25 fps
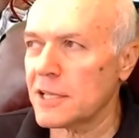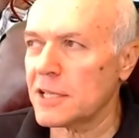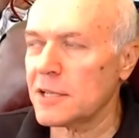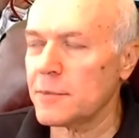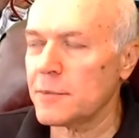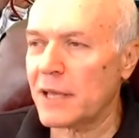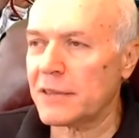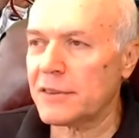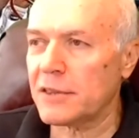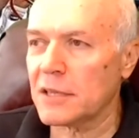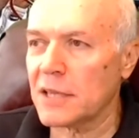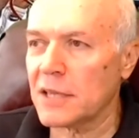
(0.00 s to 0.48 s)
Think
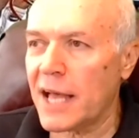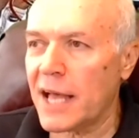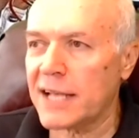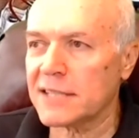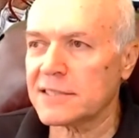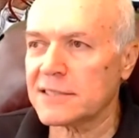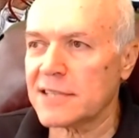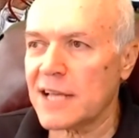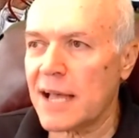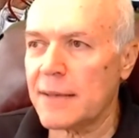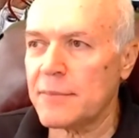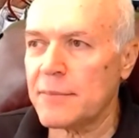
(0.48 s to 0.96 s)
about the
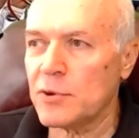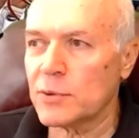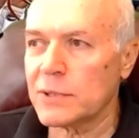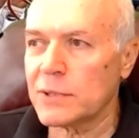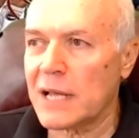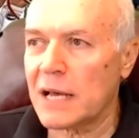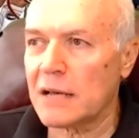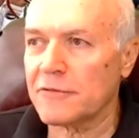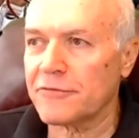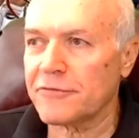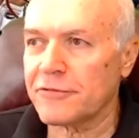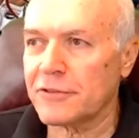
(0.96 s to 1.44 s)
last time you
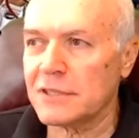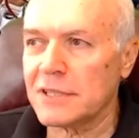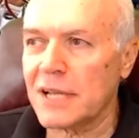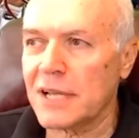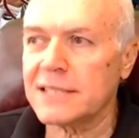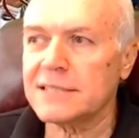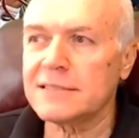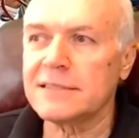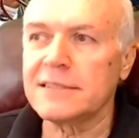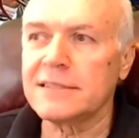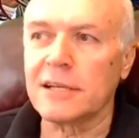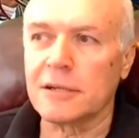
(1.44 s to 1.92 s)
went out for a
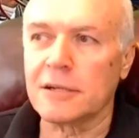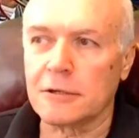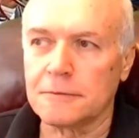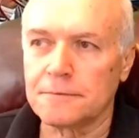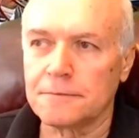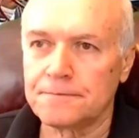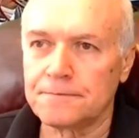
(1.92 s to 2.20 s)
nice dinner.